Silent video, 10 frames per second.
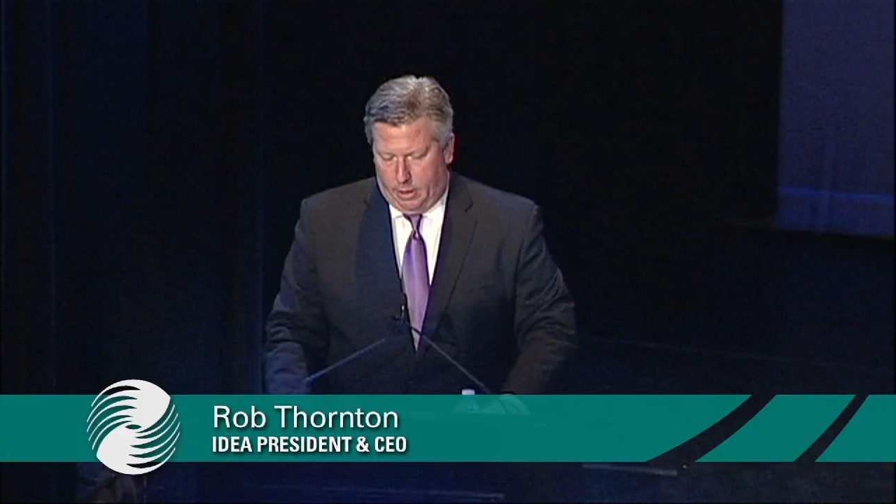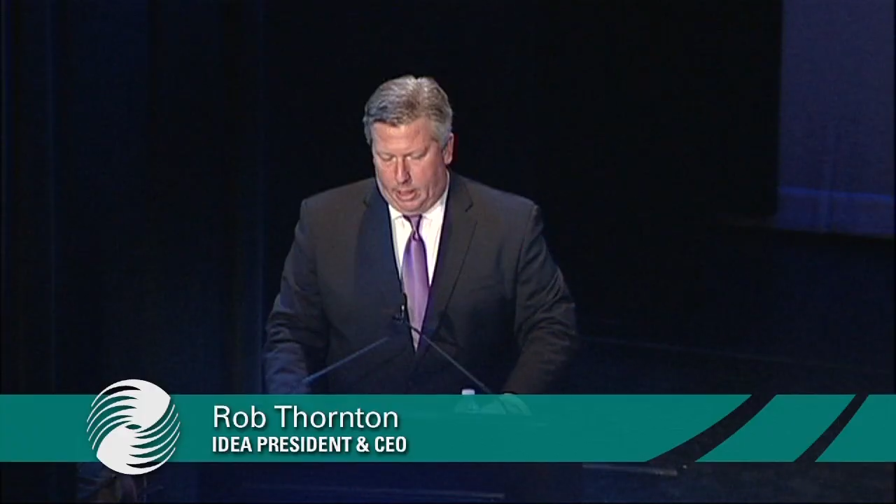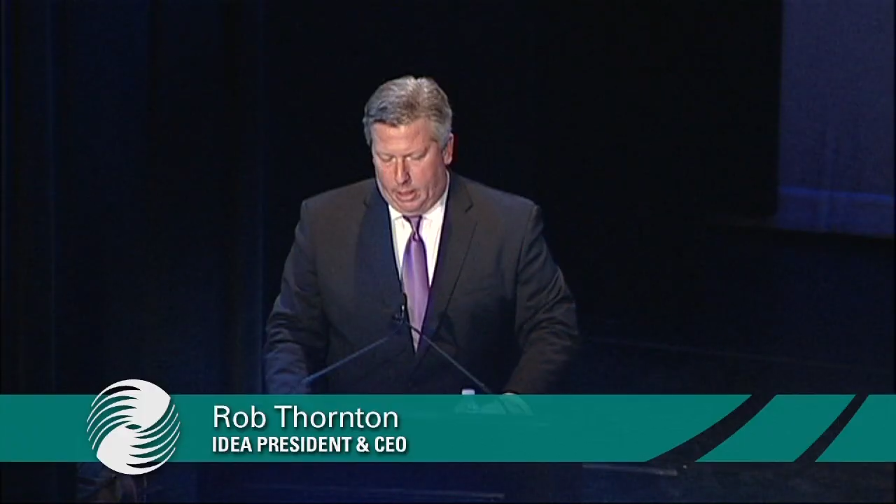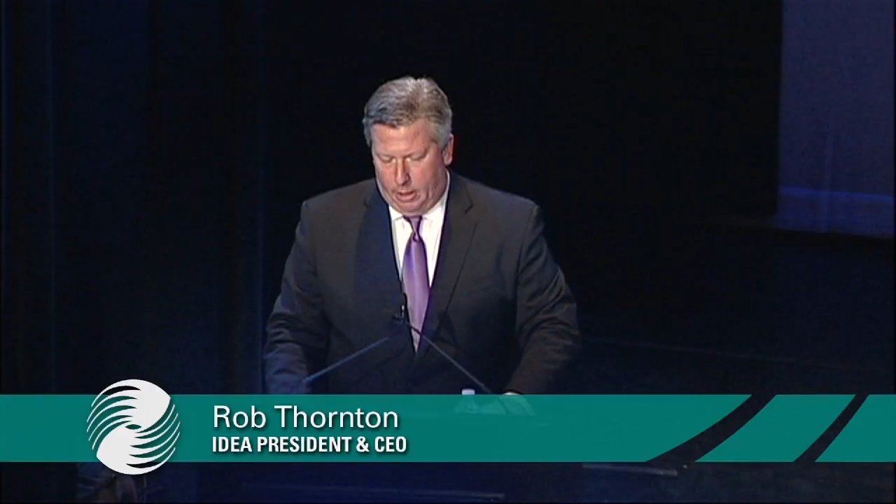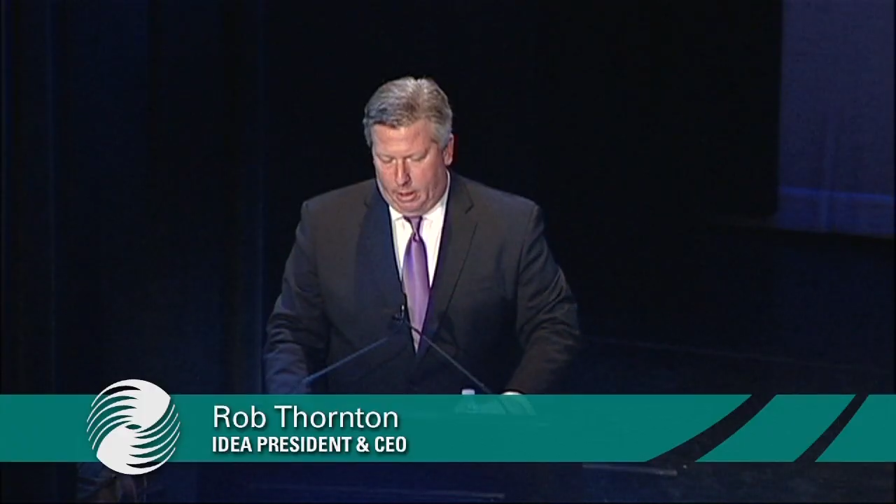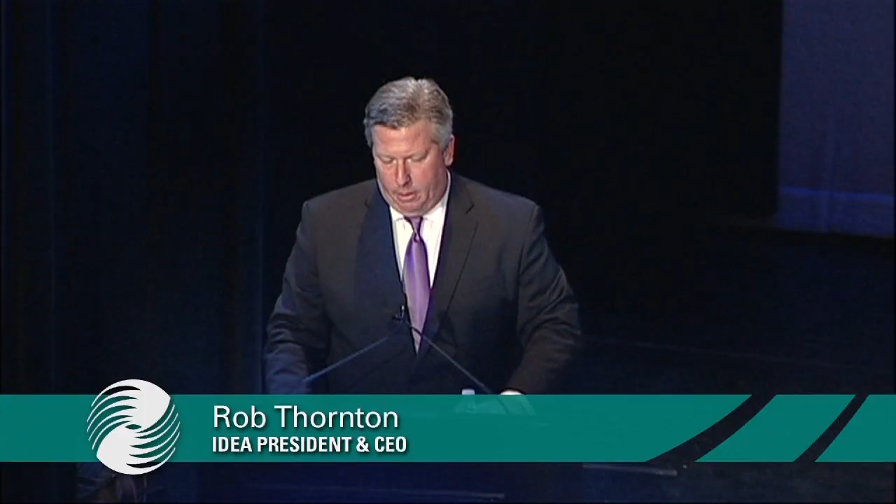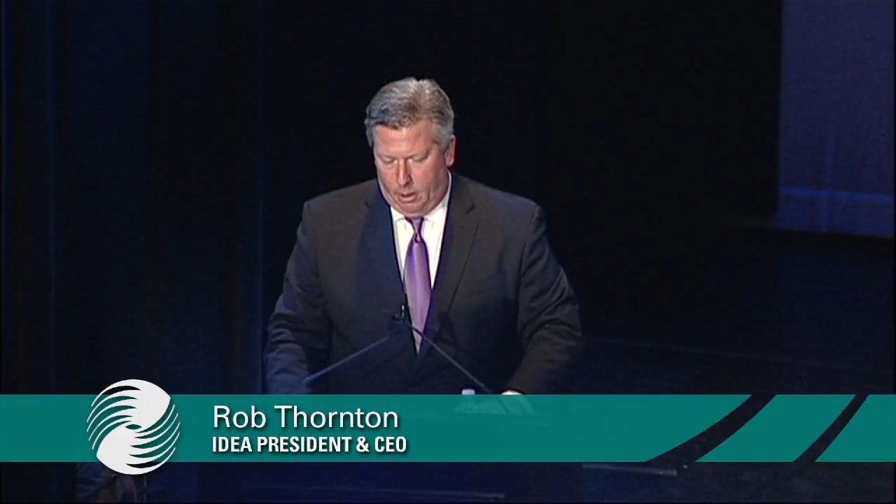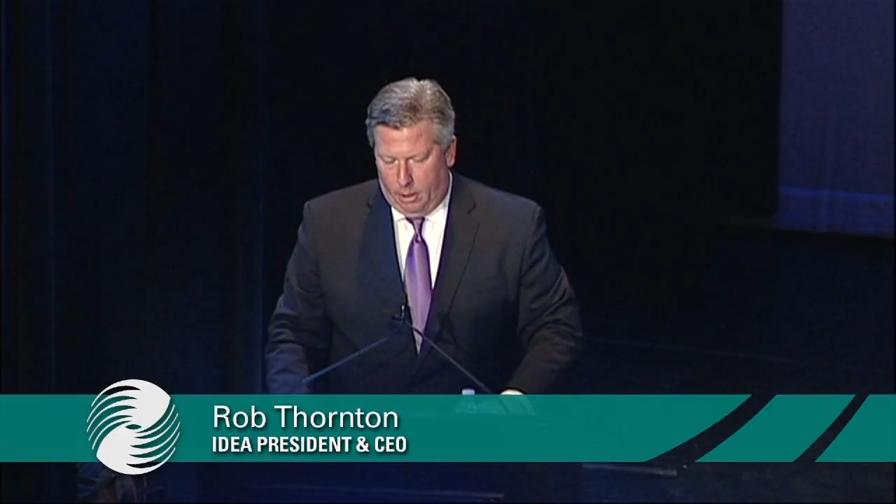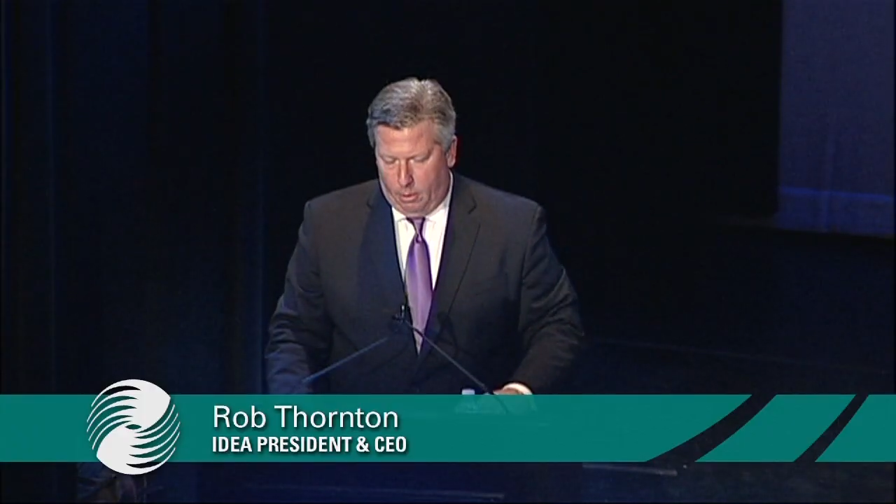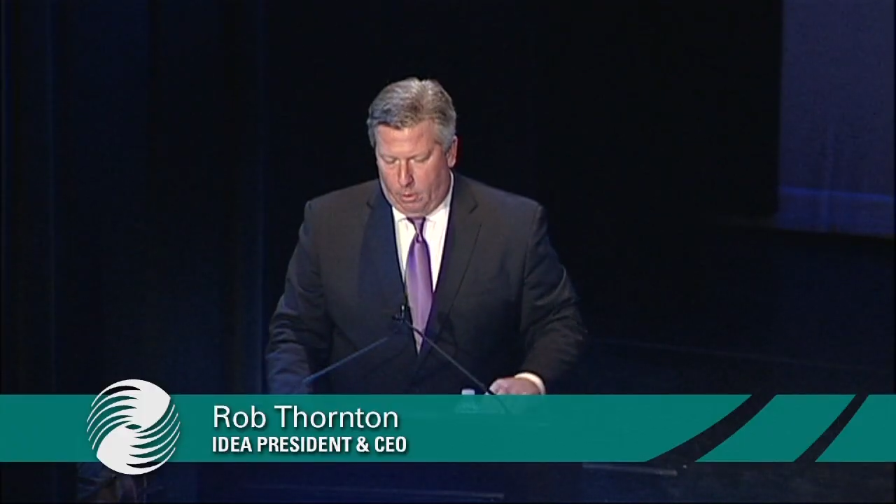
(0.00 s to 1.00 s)
The
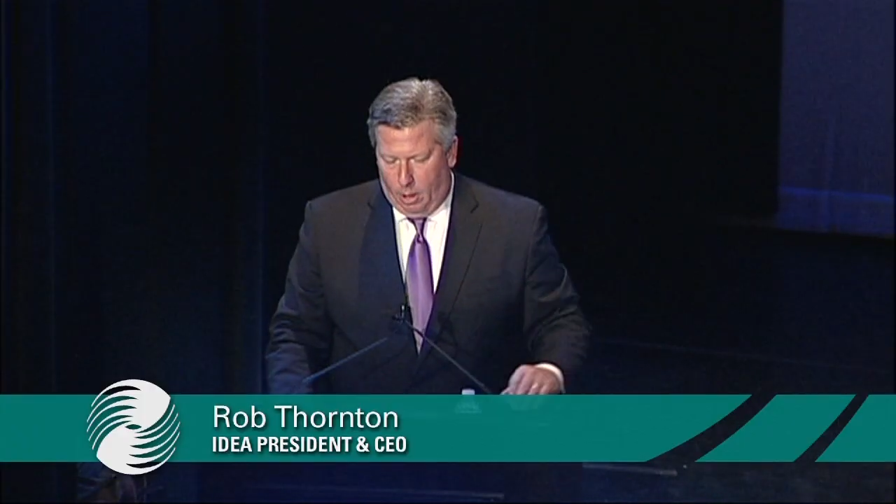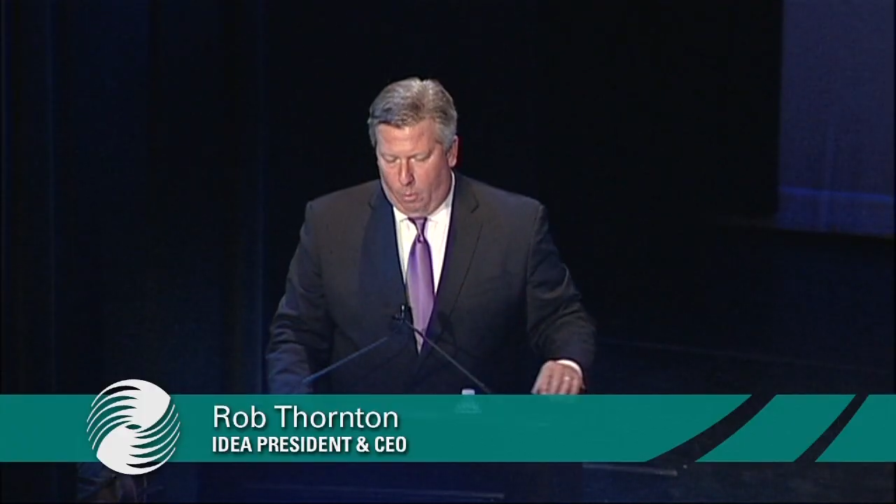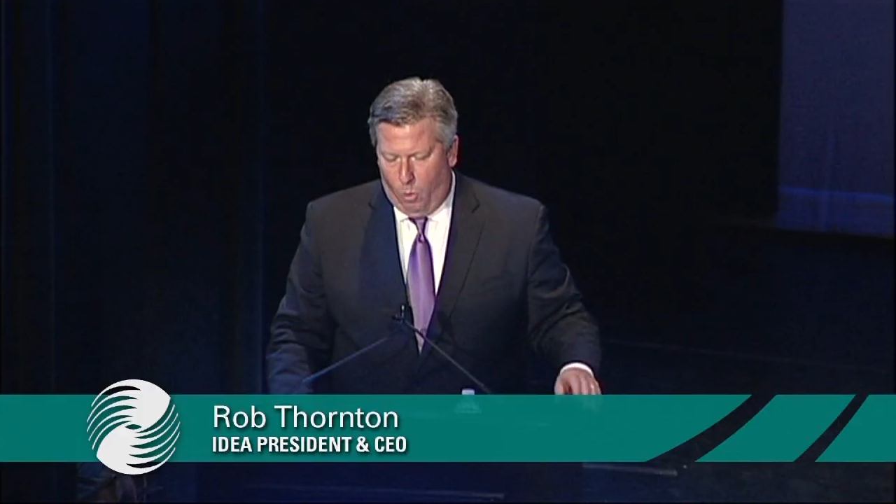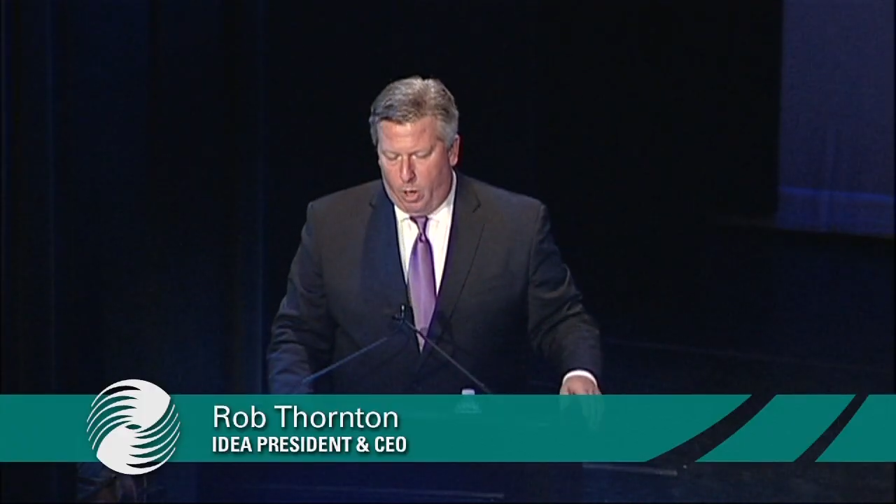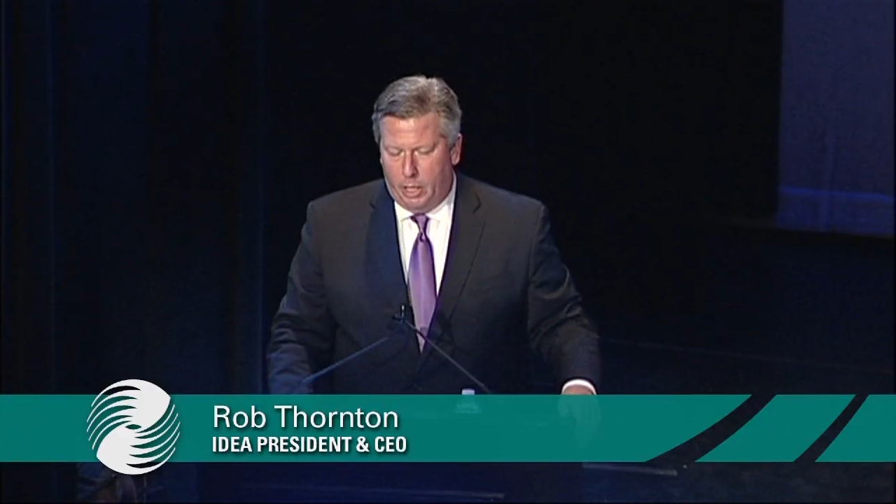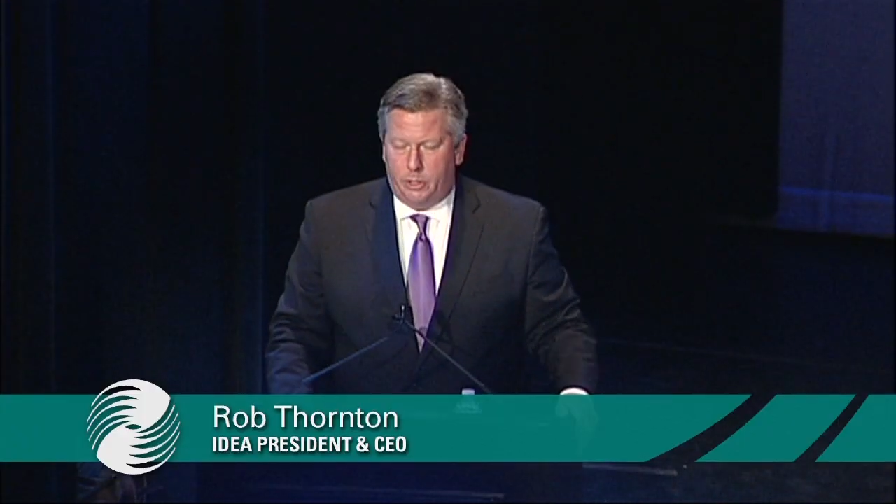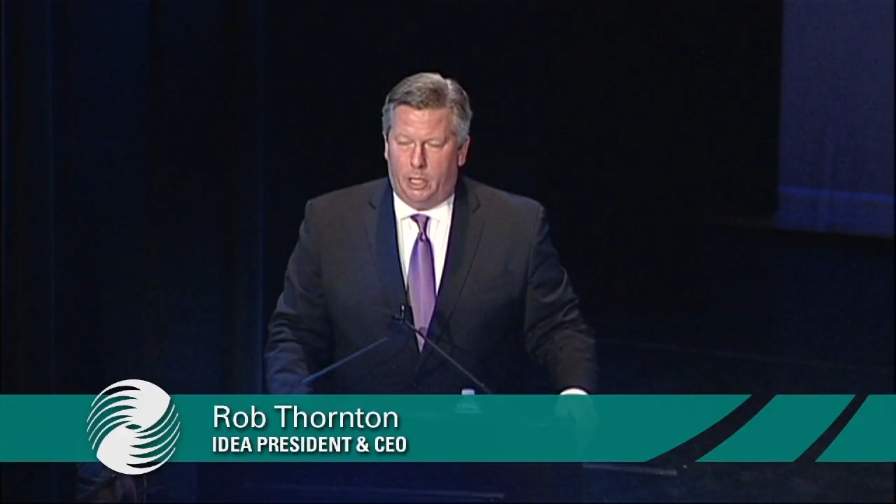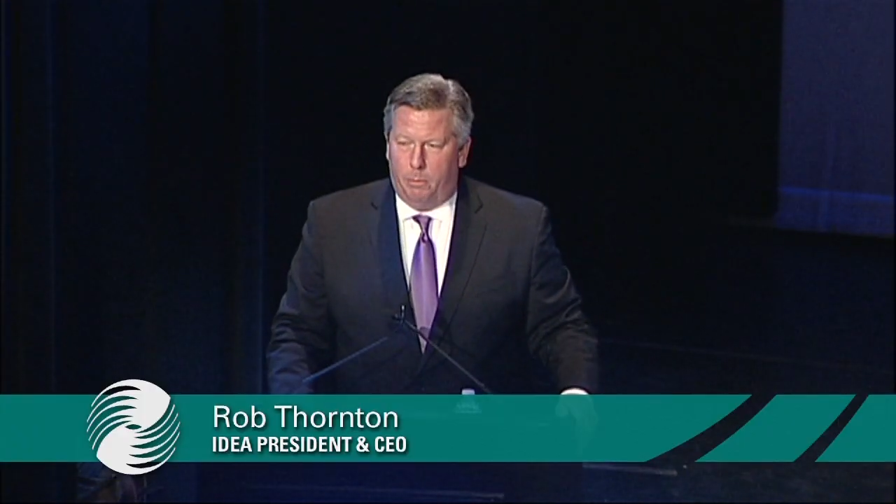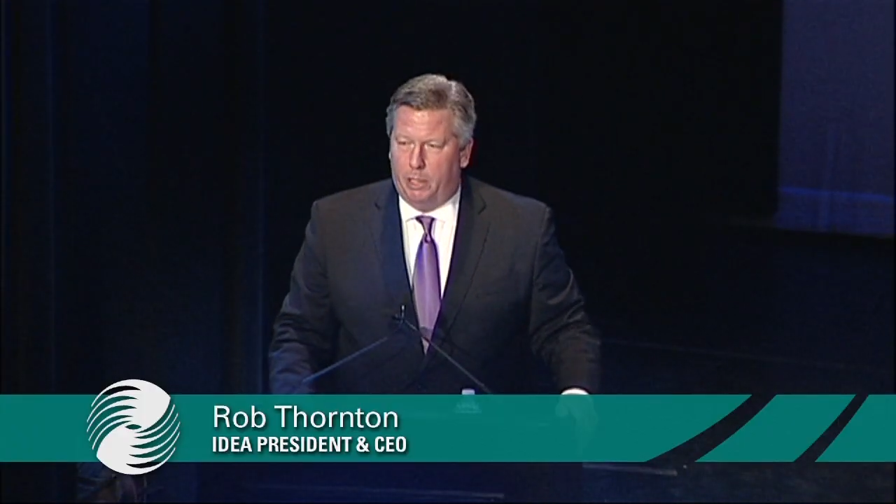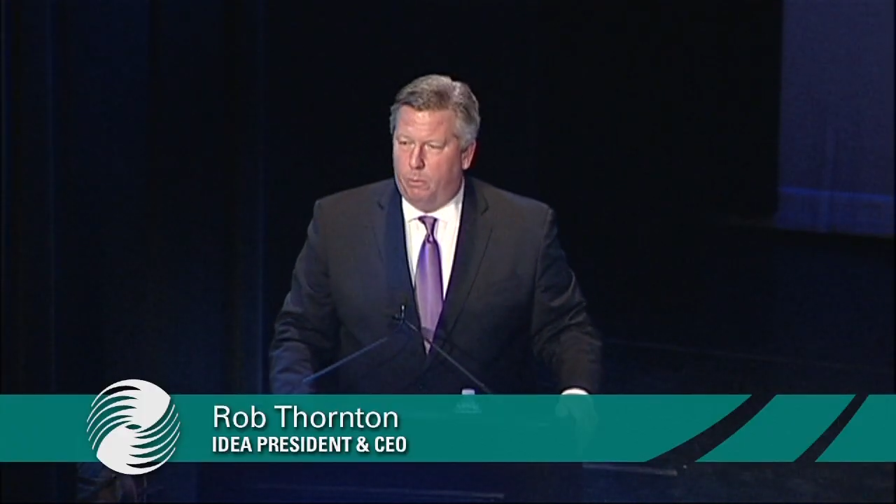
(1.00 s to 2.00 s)
award is
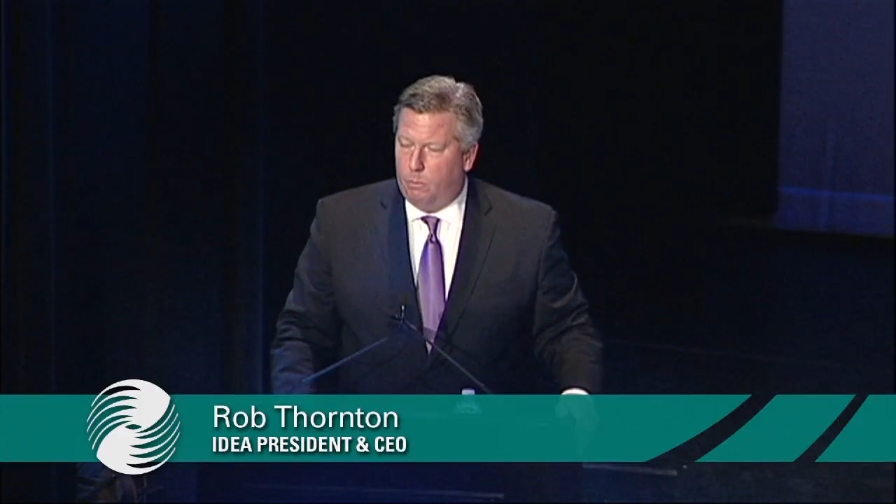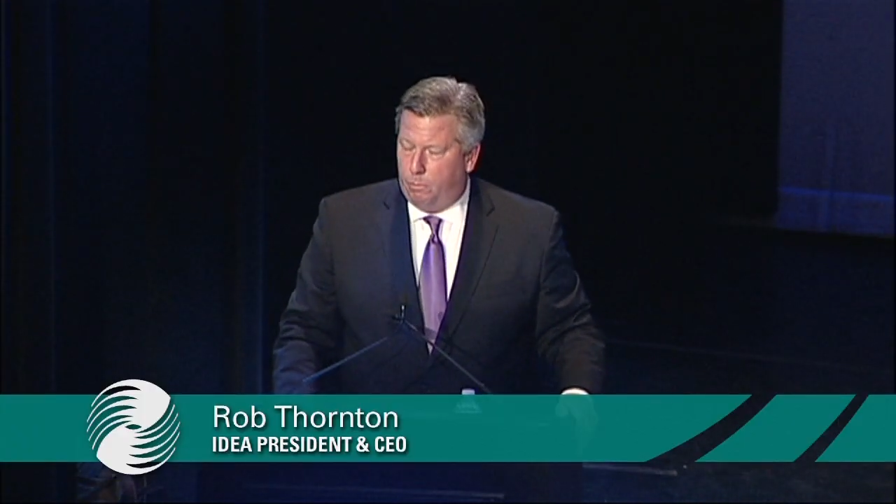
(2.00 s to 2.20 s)
going to be